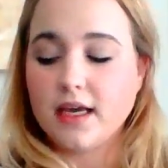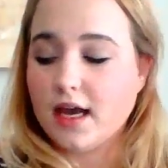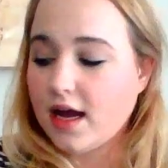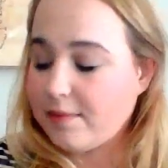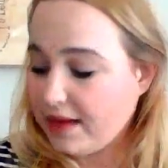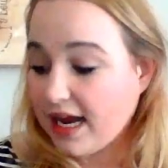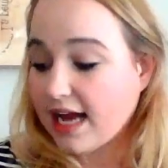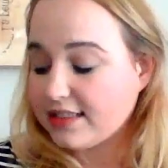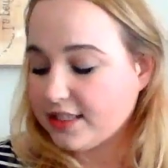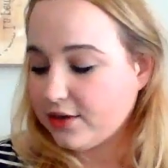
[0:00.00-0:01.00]

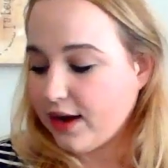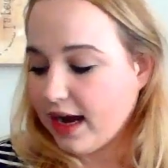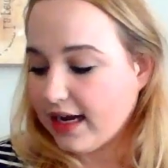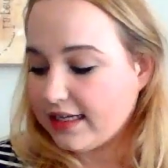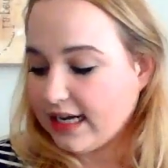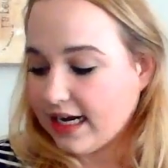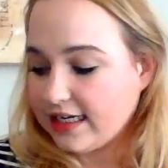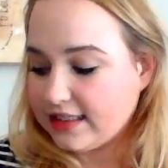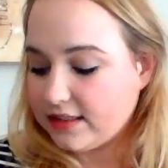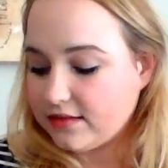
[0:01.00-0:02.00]

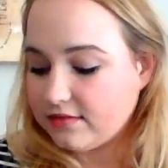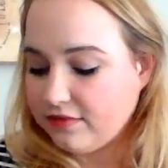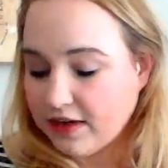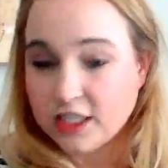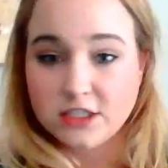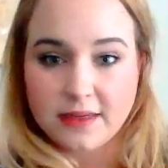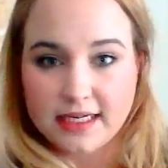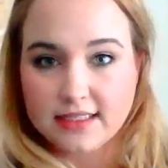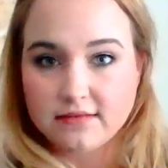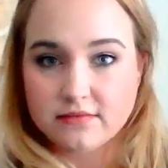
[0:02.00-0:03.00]
I finished
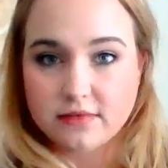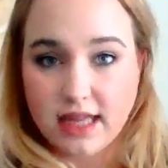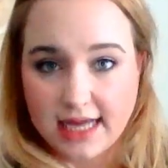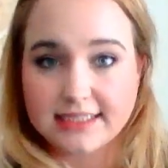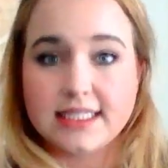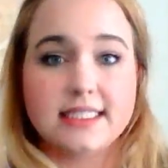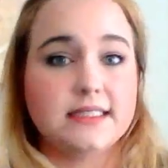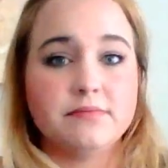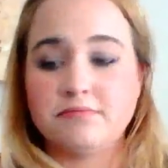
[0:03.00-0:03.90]
my classes,